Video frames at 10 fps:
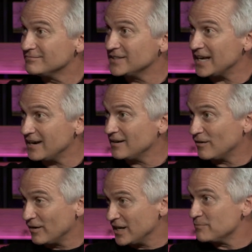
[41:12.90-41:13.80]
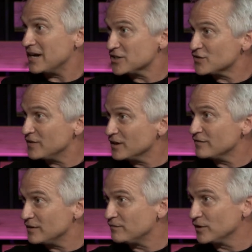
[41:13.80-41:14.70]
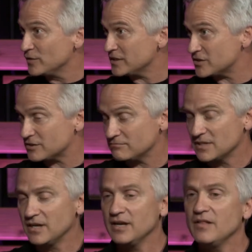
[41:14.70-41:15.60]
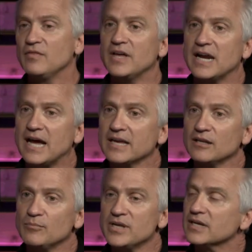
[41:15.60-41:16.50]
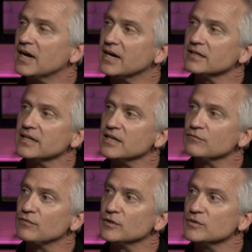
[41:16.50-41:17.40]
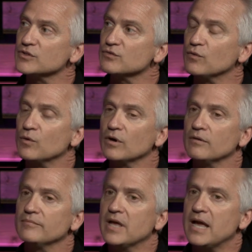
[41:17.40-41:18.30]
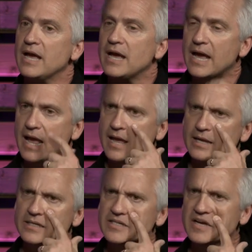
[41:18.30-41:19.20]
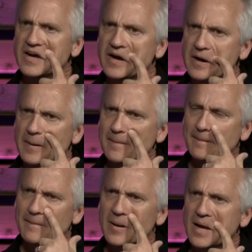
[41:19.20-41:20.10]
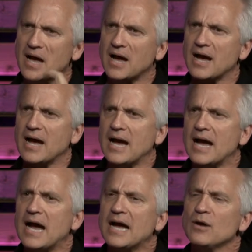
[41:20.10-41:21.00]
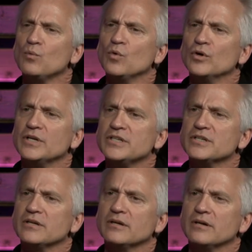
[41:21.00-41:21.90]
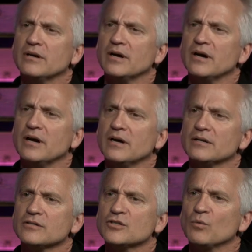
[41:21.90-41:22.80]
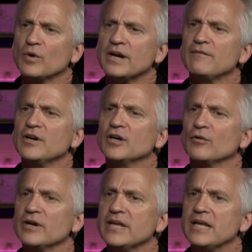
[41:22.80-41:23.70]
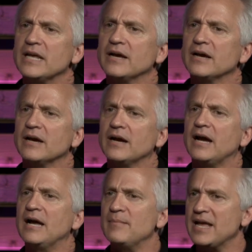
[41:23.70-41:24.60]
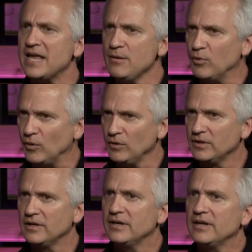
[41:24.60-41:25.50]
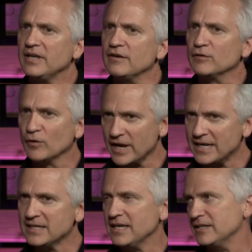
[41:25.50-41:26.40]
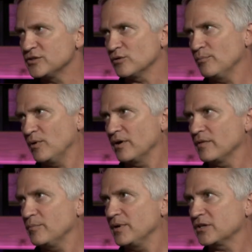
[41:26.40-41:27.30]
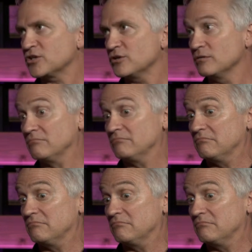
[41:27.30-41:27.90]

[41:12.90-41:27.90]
that are in my sphere of influence that I can be a godly influence for. And um, I would, uh, to whatever degree I'm able, if grandkids are a part of the picture,